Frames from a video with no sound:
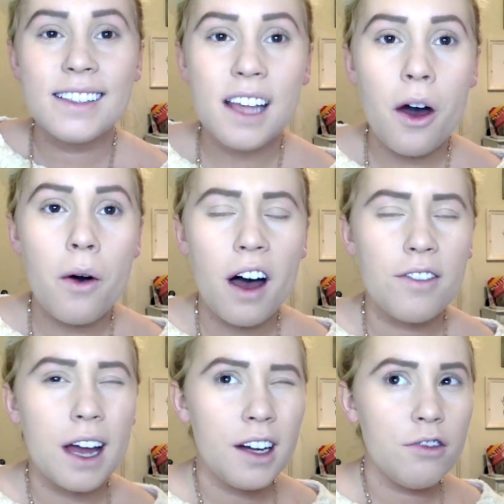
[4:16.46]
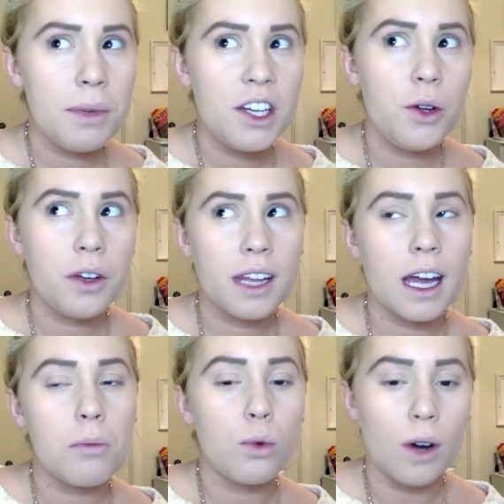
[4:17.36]
So I've kind of been doing
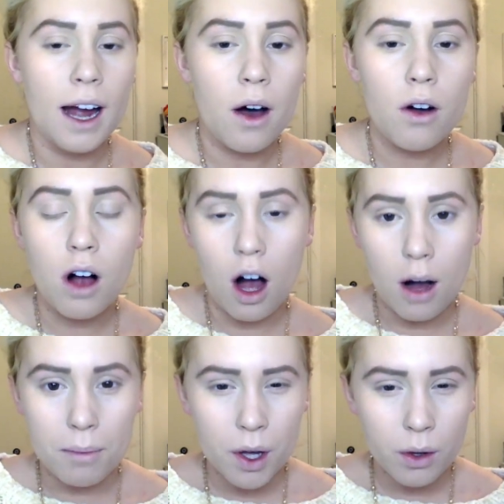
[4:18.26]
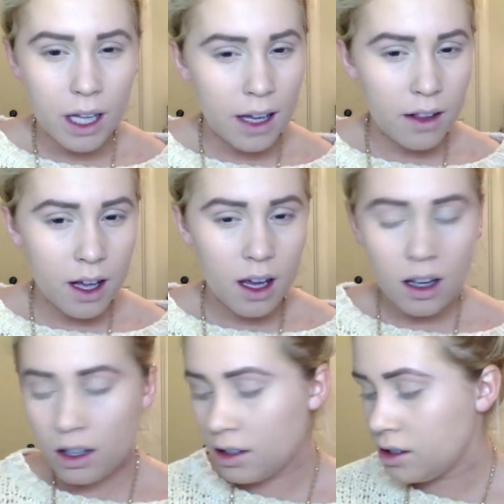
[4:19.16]
like a brow combo lately.
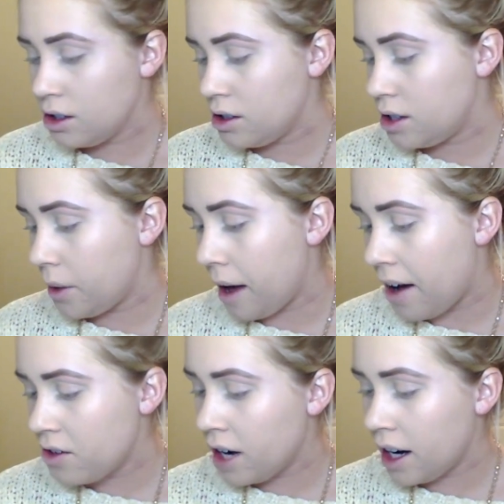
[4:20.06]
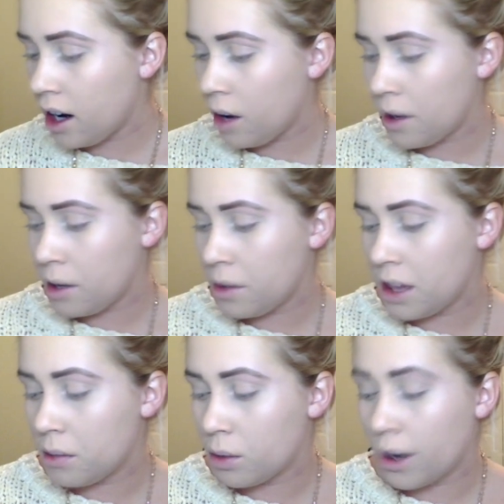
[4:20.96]
So after I go in with
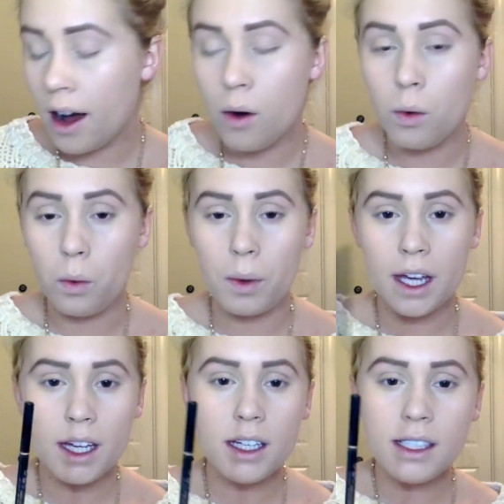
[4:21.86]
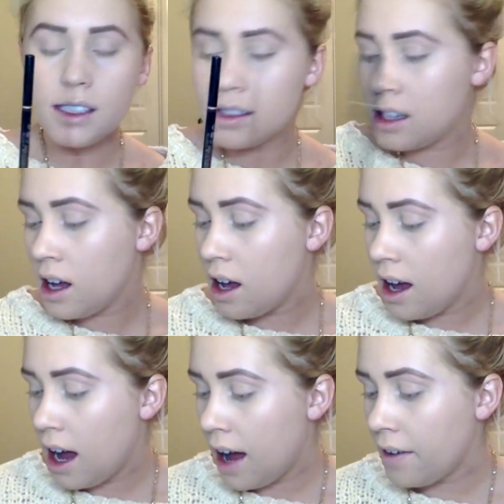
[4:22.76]
the Brow Wiz,
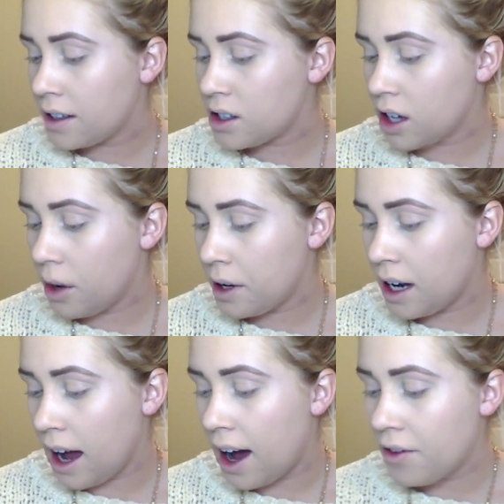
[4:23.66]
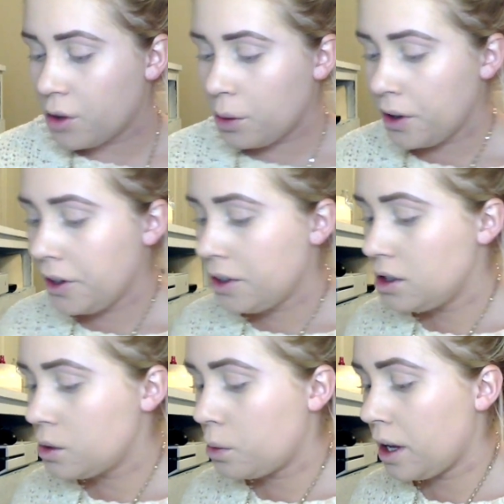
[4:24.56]
I like to go in
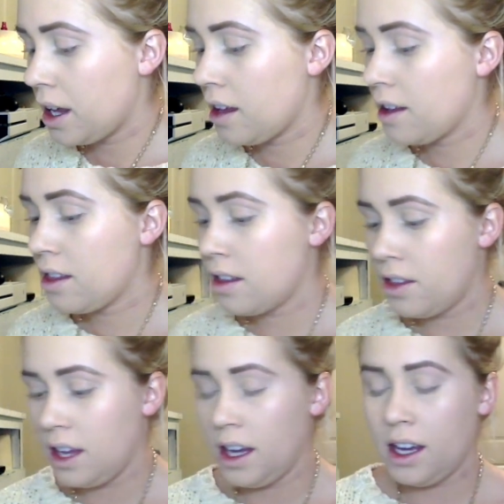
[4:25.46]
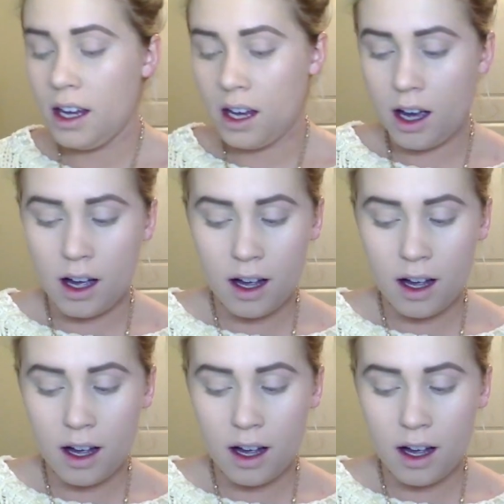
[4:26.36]
afterwards with the